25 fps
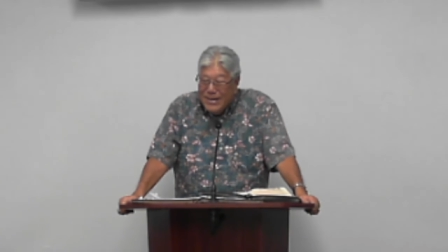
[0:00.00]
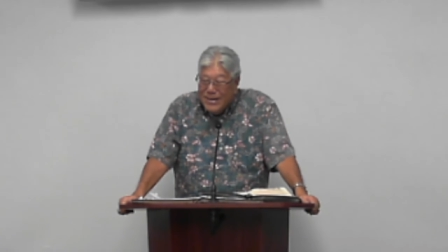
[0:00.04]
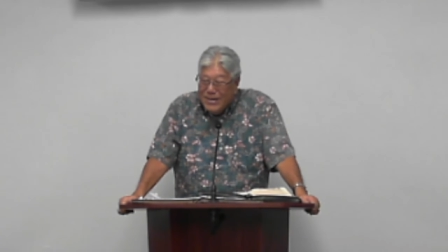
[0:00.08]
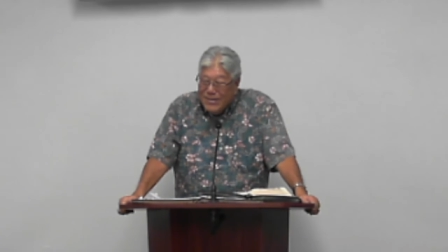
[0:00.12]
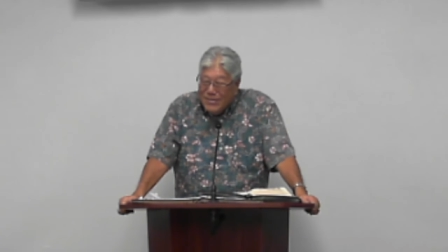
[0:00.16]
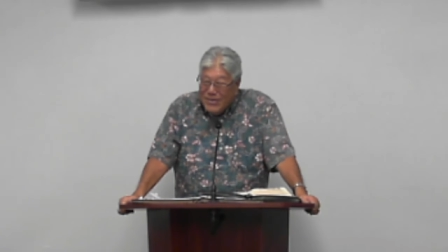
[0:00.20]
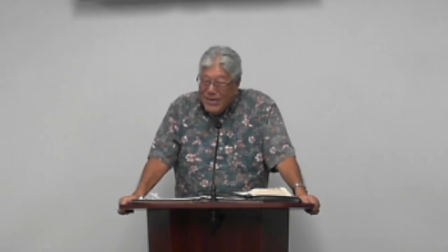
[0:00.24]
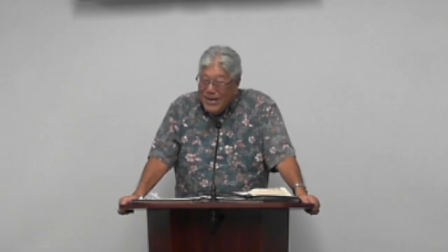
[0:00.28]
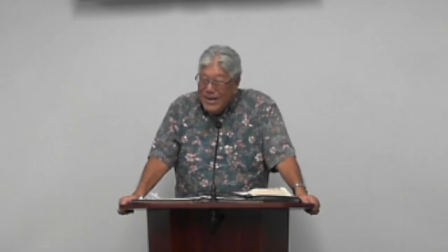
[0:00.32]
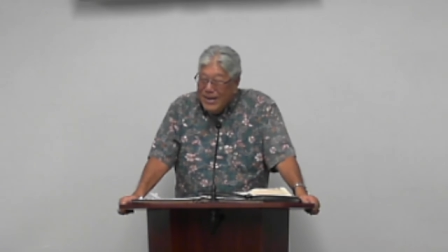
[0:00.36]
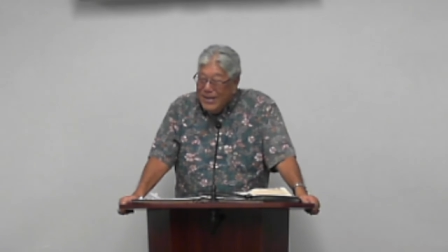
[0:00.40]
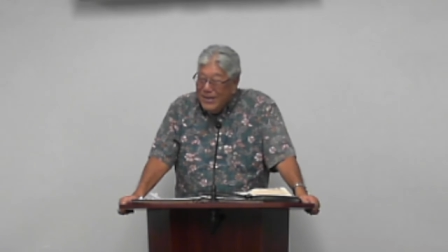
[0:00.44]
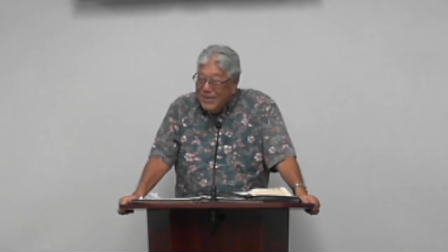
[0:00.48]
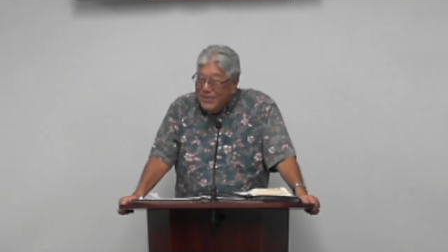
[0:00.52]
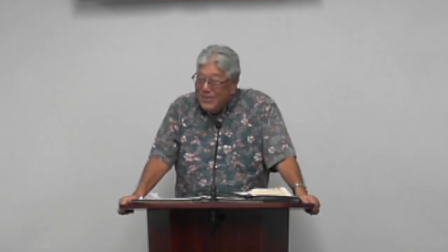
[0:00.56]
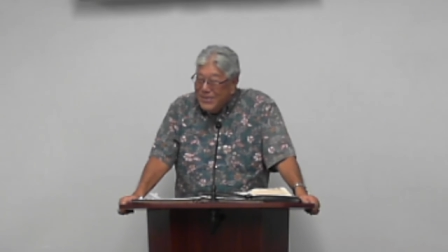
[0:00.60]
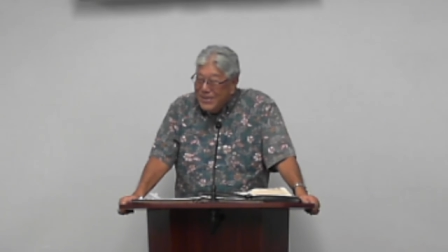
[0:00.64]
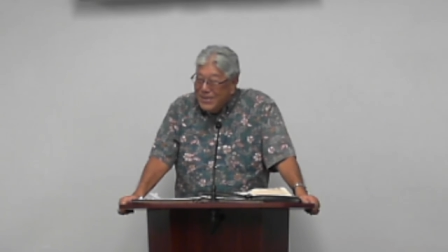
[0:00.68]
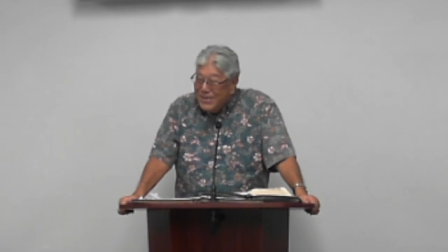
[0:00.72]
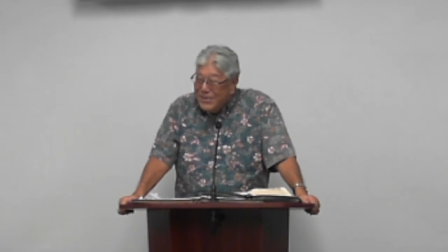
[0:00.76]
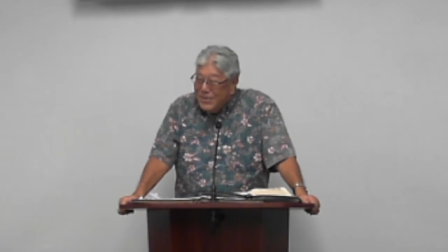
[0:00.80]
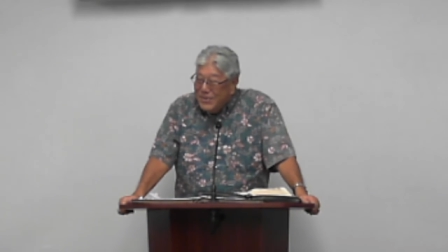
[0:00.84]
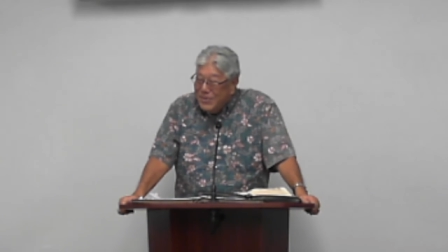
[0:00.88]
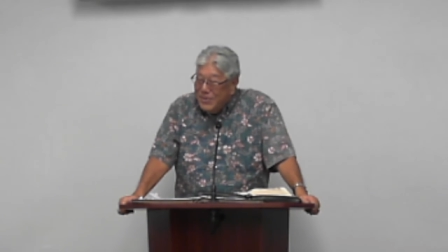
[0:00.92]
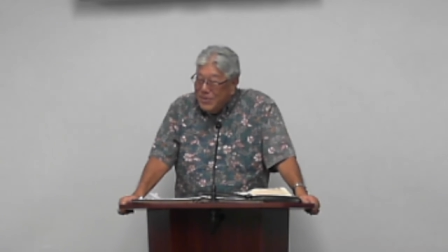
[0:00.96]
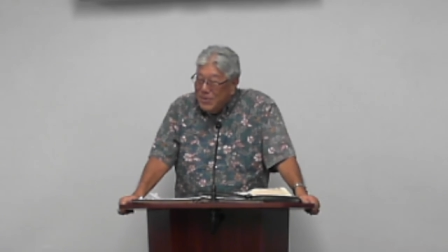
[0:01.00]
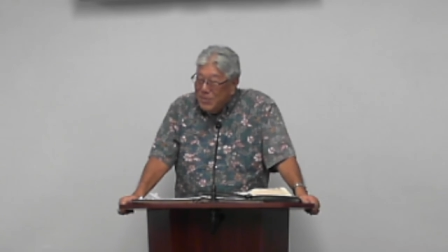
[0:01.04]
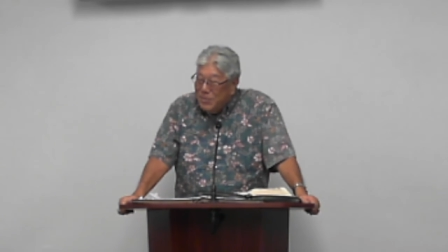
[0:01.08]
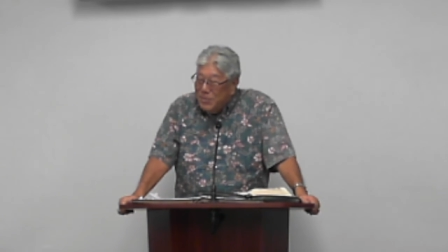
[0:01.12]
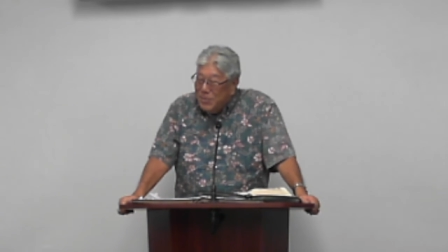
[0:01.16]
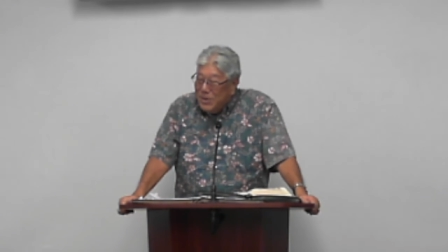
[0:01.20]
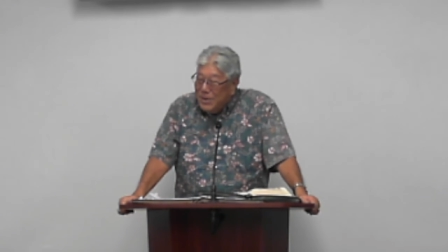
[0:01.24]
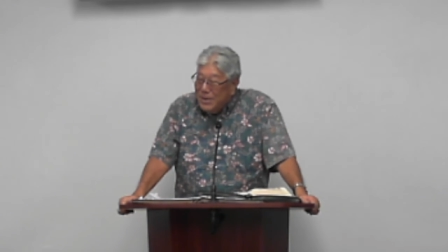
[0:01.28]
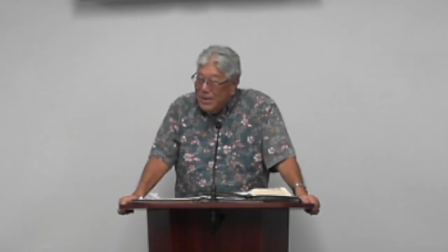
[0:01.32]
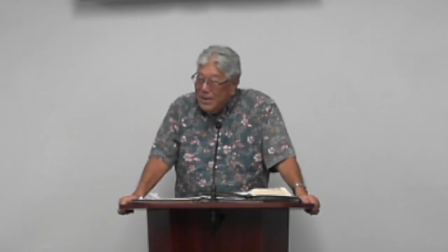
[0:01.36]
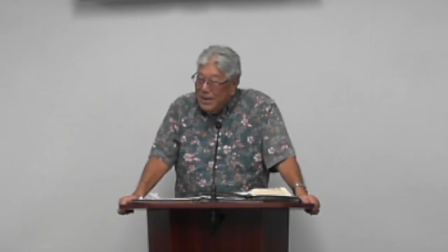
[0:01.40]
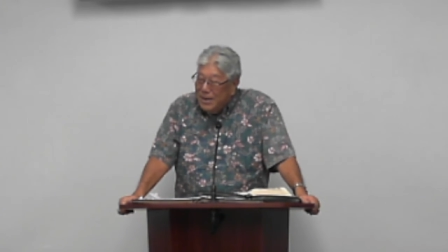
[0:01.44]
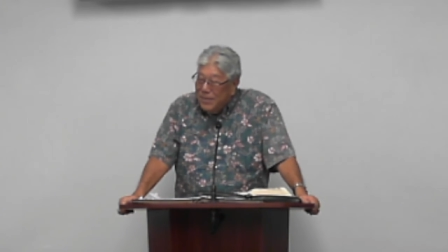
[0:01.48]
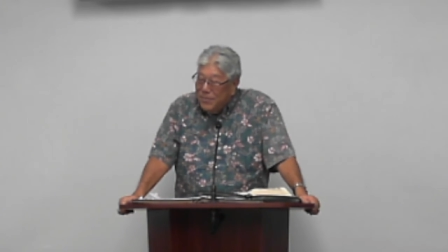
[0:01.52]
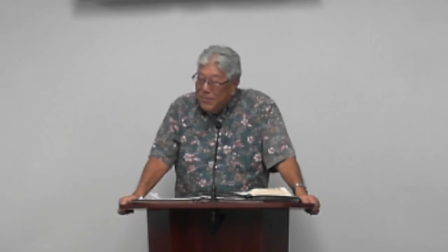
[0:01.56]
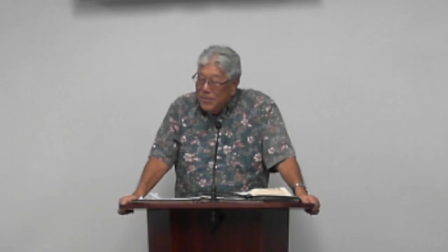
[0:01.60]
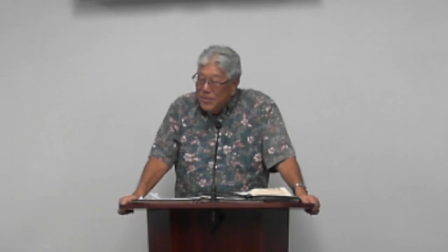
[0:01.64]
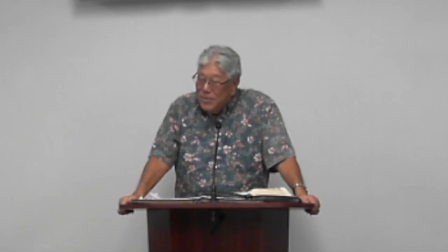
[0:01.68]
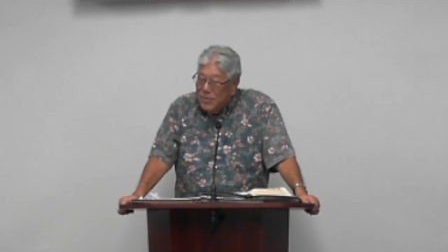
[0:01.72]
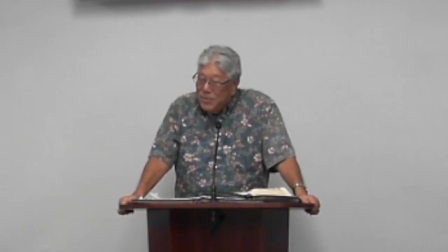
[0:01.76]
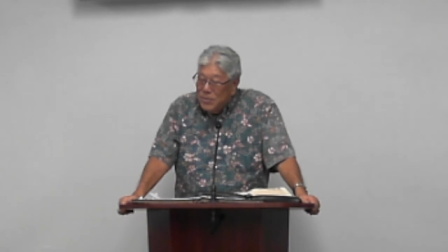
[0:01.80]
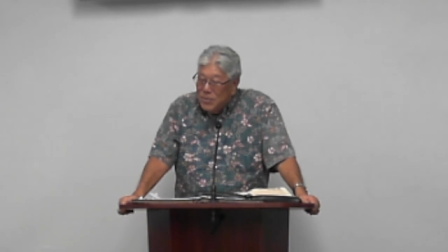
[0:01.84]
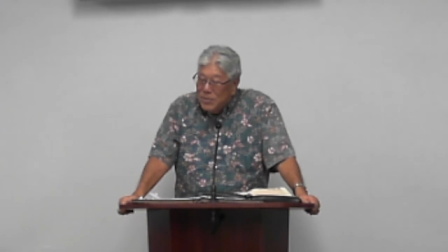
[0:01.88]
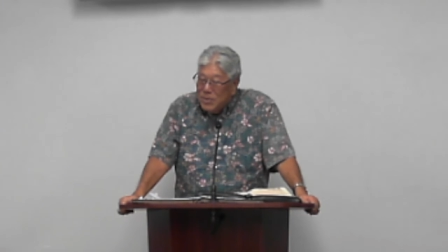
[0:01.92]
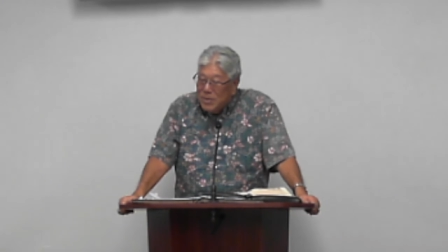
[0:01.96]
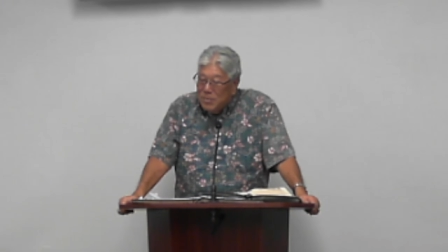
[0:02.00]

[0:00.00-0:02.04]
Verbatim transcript: Radio is good, but it never took